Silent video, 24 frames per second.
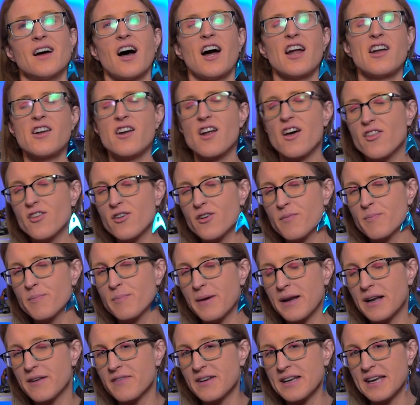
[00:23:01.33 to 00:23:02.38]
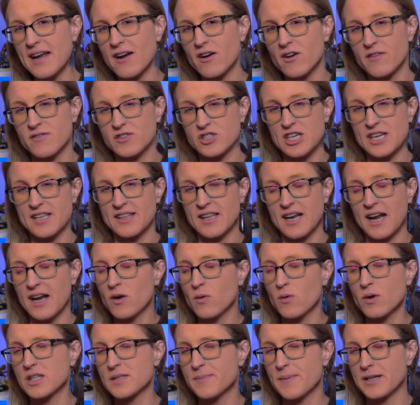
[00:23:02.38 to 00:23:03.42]
Another bit of a narrative cheat that I
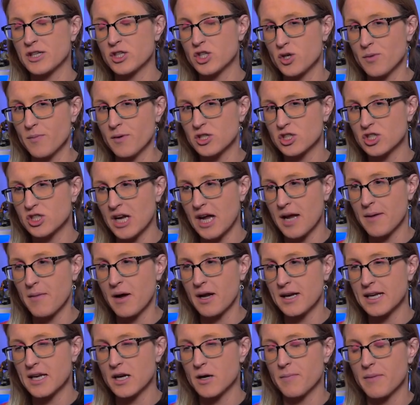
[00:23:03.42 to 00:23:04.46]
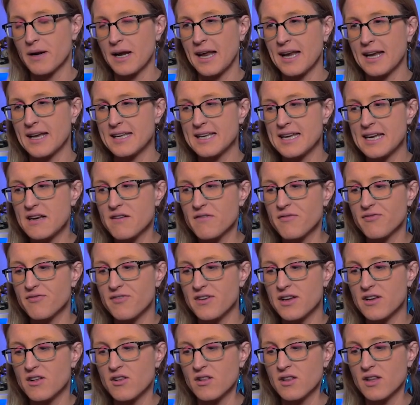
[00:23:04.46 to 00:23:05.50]
don't want to spend too much time on here, but it did
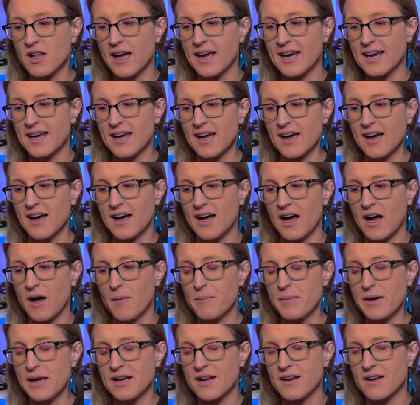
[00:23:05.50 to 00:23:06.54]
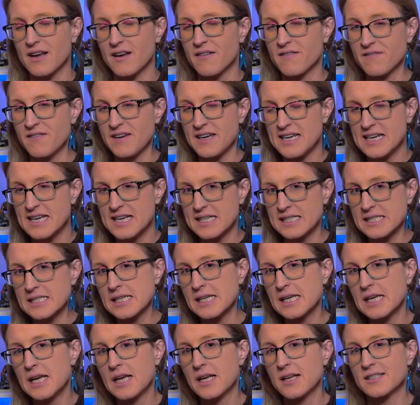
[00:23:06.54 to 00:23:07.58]
feel like a bit convenient.
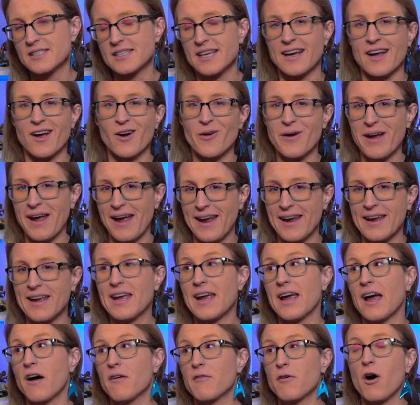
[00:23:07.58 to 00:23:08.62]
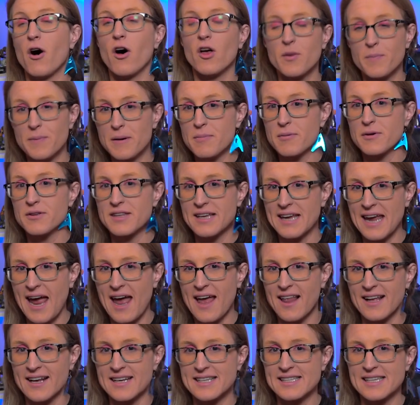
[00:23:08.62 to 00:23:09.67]
It's like, okay, of all the people in the
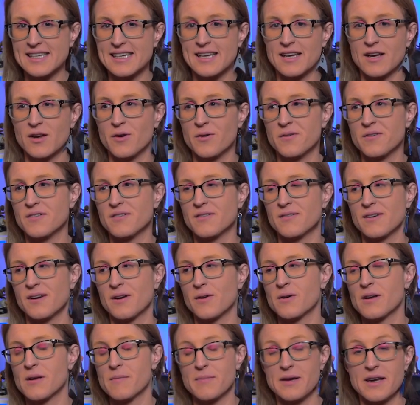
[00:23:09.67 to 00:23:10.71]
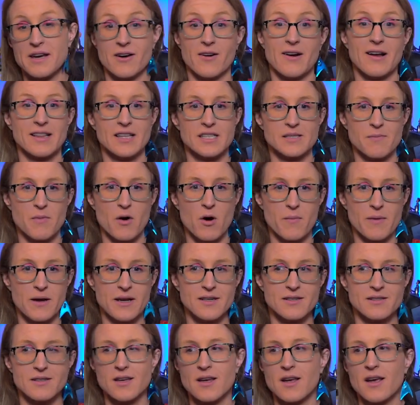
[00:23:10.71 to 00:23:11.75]
galaxy who can be here at this
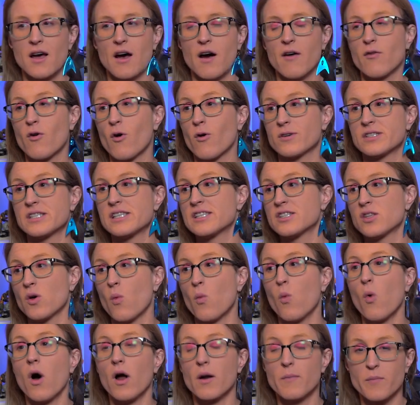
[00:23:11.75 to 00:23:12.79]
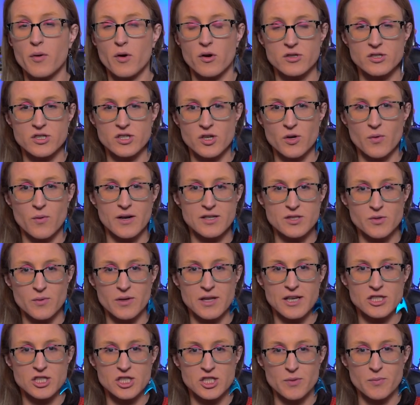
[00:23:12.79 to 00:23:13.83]
moment, of course, it's the one person who has a
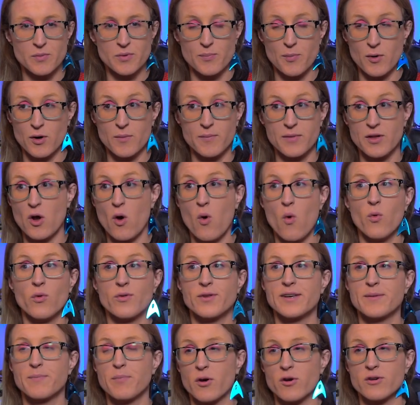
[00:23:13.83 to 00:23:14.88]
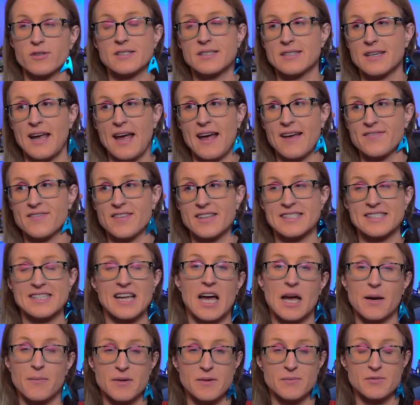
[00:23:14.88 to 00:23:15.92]
relationship with Burnham, the only person at this
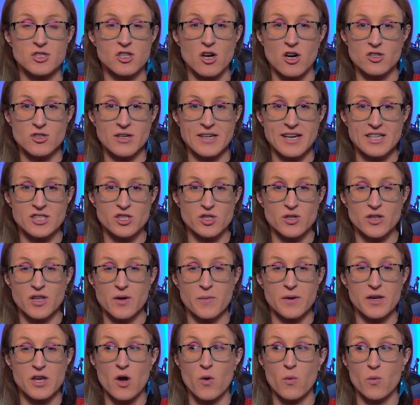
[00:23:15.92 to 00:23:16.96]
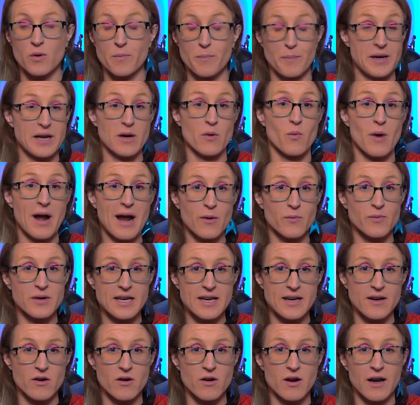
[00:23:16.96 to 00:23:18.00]
time in Star Trek history that we know would be around
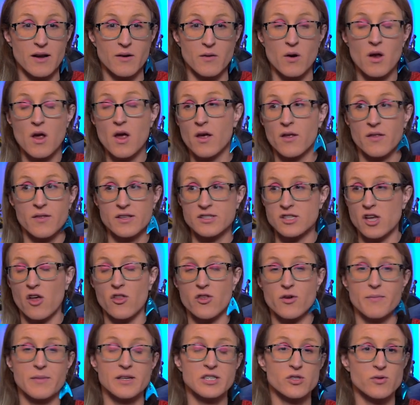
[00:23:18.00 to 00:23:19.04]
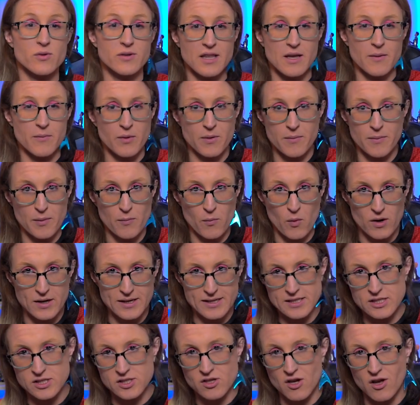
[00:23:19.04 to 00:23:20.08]
here, and this other mystery that we've been
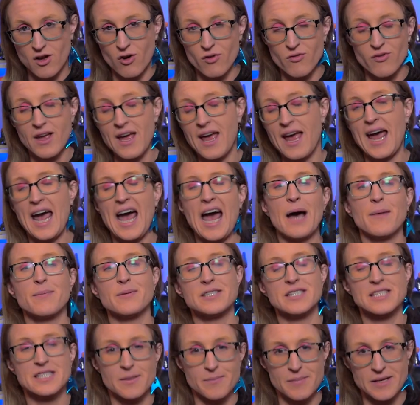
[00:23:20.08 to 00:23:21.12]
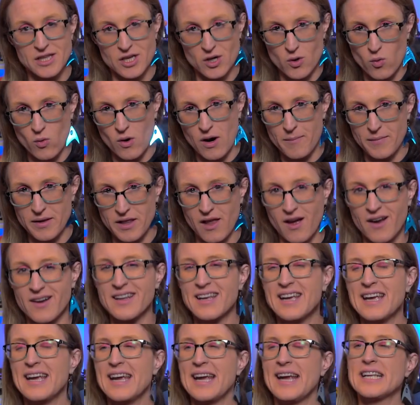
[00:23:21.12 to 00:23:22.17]
wanting to solve happens to be the Kwat Milat.
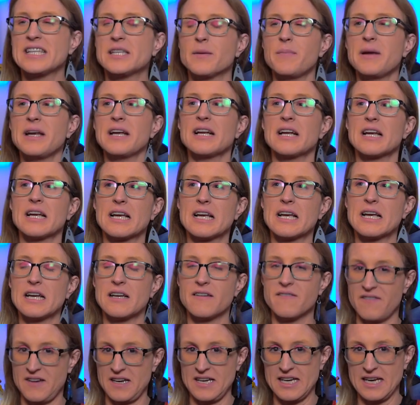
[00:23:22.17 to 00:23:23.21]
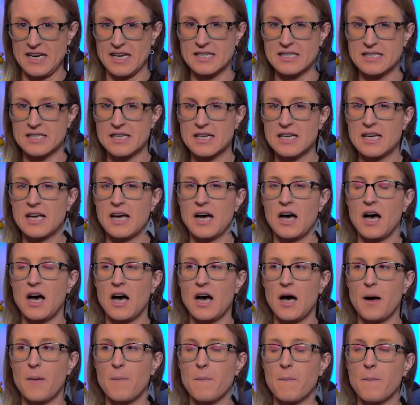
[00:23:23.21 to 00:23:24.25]
It's a bit convenient.
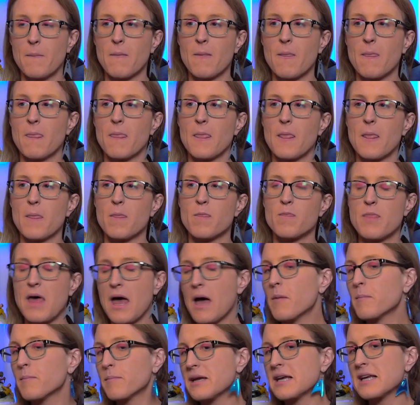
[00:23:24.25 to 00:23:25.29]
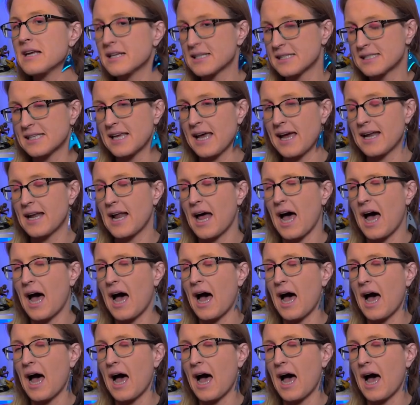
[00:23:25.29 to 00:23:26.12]
That being said,